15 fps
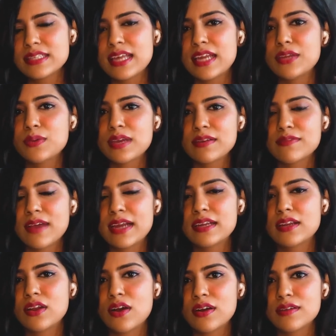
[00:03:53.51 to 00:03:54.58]
and you can find
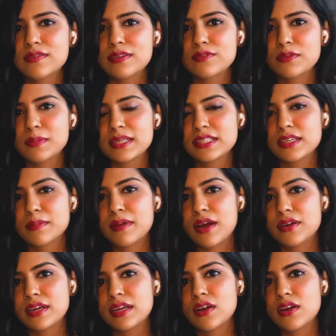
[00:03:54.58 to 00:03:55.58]
a lot of information about it